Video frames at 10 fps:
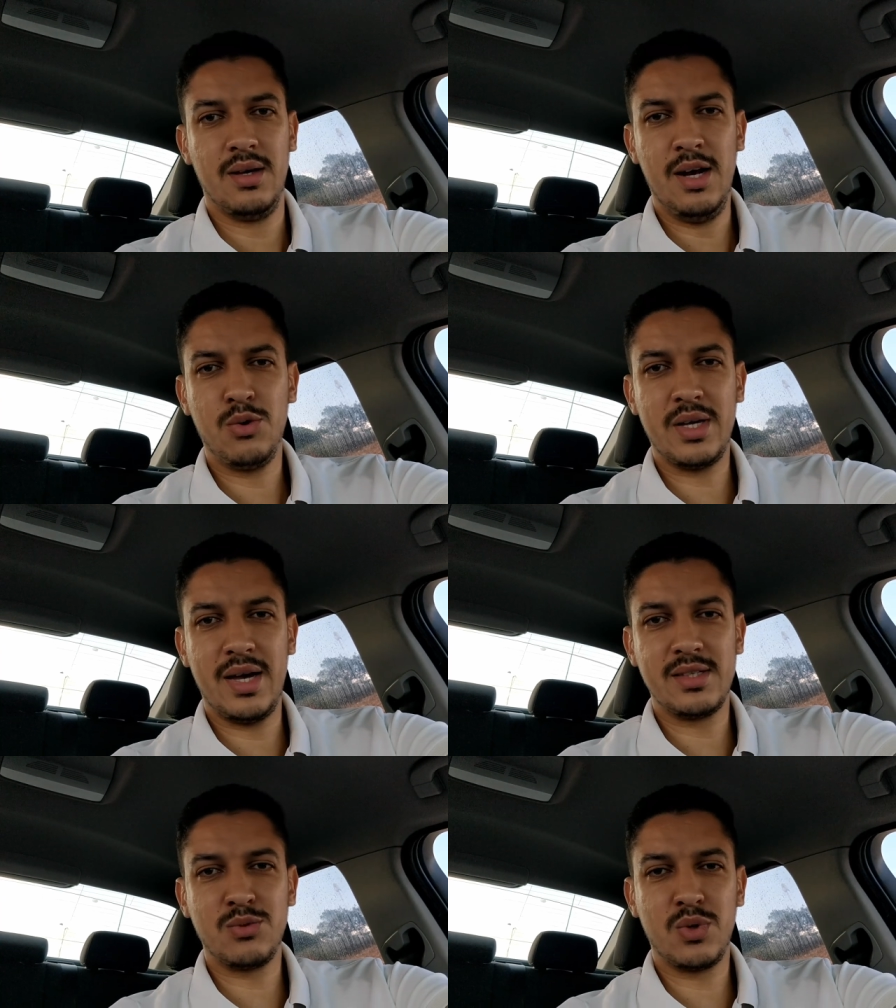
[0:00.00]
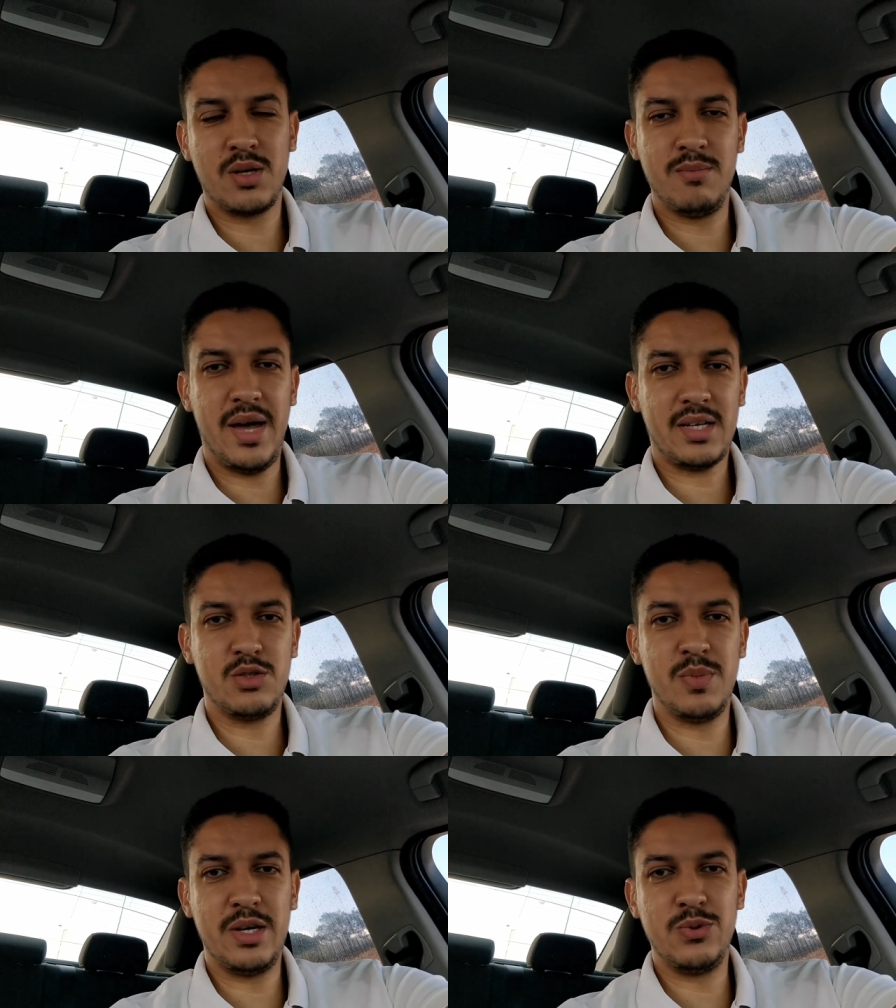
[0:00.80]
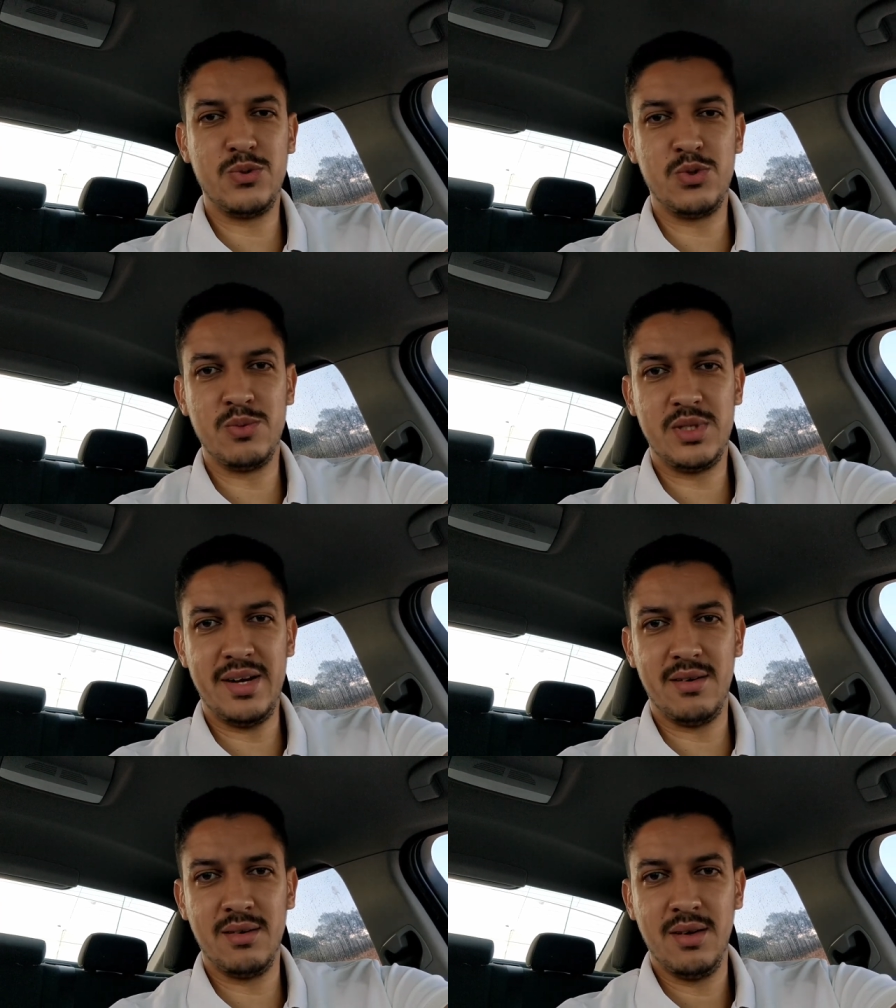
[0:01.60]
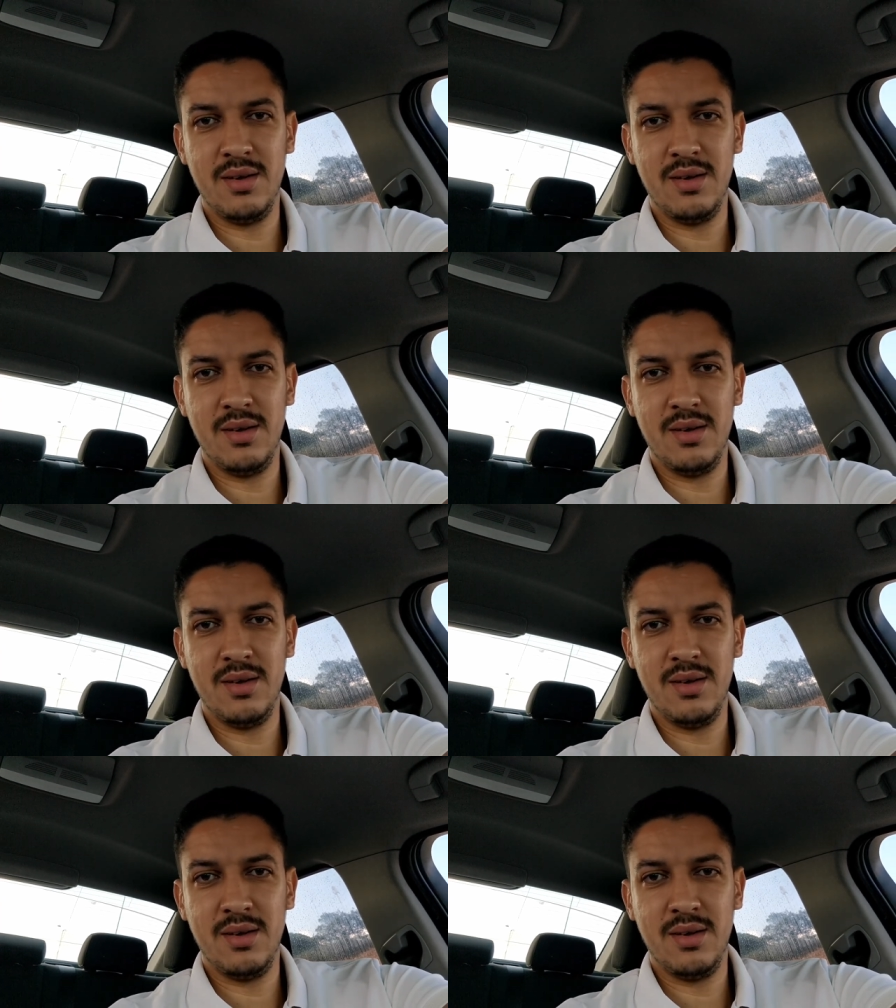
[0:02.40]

Hello guys and welcome back to my YouTube channel.